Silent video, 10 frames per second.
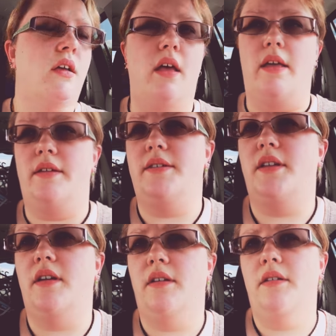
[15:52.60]
And
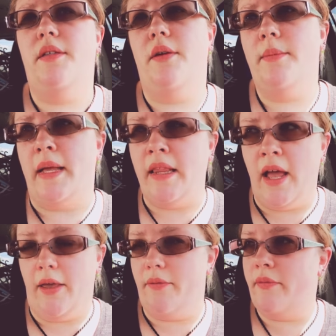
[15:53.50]
they're in my
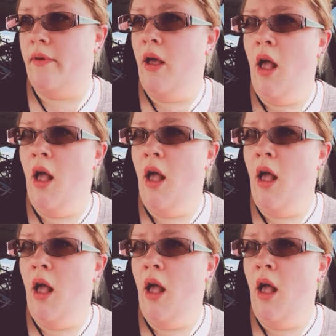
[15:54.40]
life.